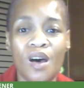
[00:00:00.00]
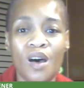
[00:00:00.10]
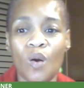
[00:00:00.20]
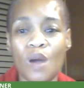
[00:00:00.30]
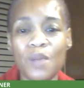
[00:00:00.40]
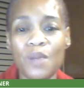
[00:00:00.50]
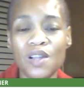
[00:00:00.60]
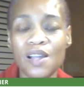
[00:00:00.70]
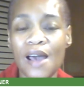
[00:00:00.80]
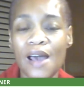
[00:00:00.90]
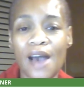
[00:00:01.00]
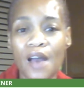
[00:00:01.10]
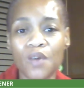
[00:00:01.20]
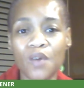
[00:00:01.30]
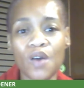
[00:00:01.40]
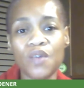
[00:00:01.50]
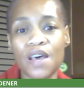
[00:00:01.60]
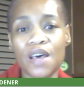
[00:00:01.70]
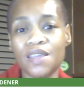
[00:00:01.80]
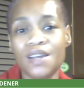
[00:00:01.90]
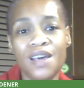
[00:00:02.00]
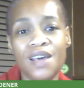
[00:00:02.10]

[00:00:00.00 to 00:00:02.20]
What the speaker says: or I'm going to look like I don't know nothing.